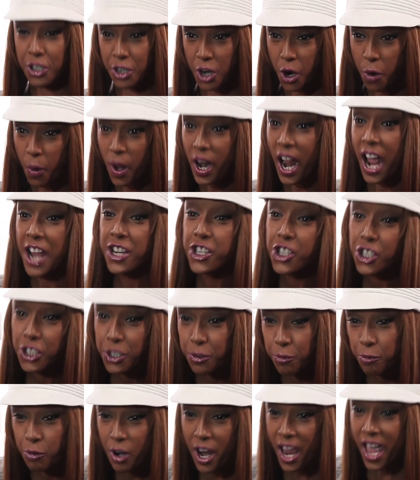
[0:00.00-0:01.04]
You know what? I
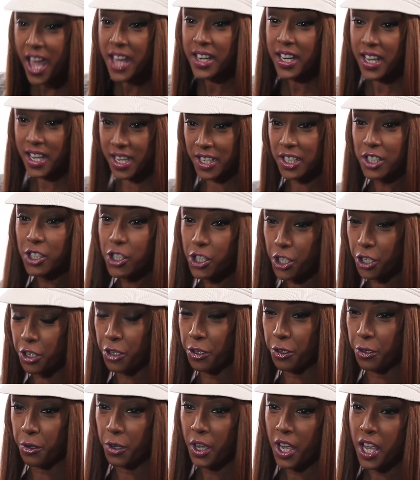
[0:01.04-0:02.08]
just ran
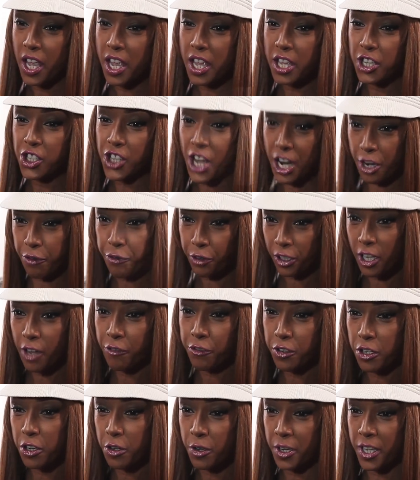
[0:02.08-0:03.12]
into Jennifer
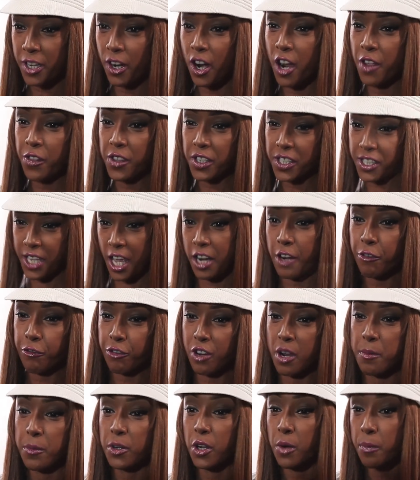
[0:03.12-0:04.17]
Love Hewitt on the set
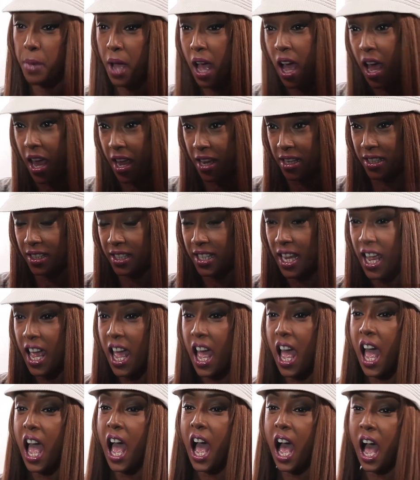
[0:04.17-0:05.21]
of Criminal Minds,
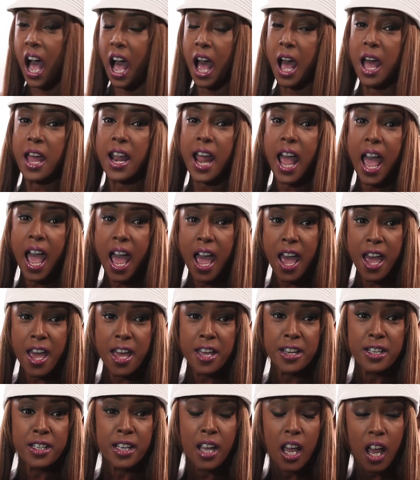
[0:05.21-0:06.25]

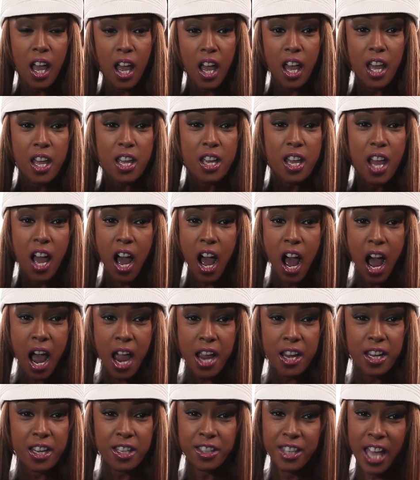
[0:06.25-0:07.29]
and
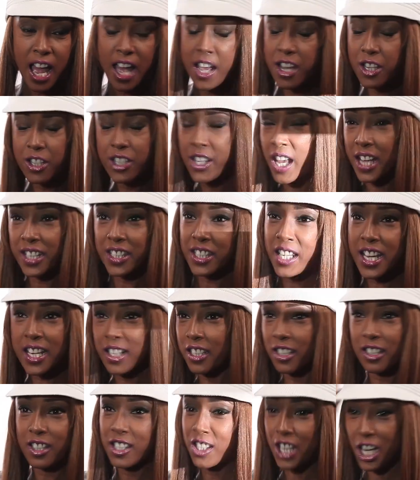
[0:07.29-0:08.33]
that's
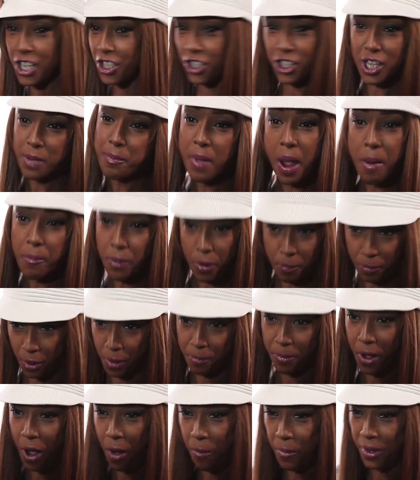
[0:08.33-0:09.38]
like such the
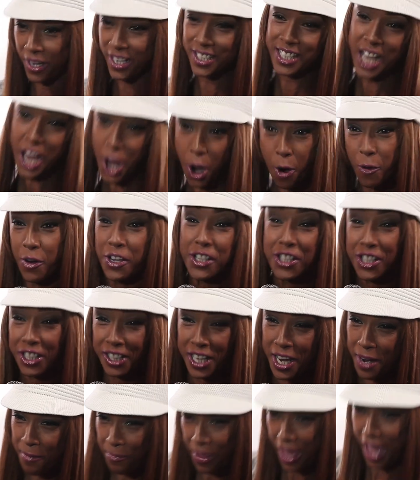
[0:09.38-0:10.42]
memorable moment, because I always
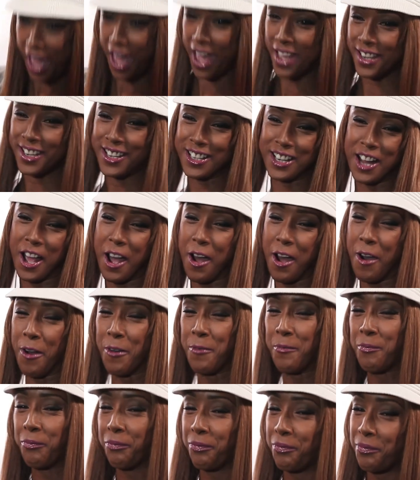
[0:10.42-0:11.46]
claim that, you
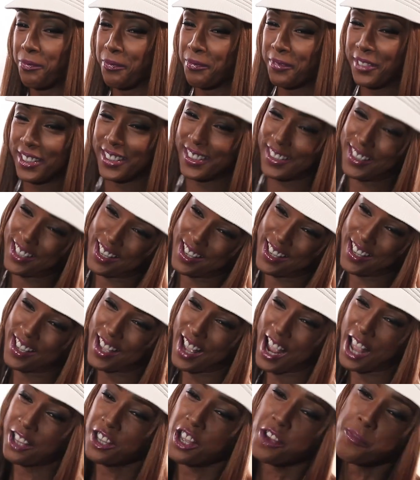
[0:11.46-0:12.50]
know. I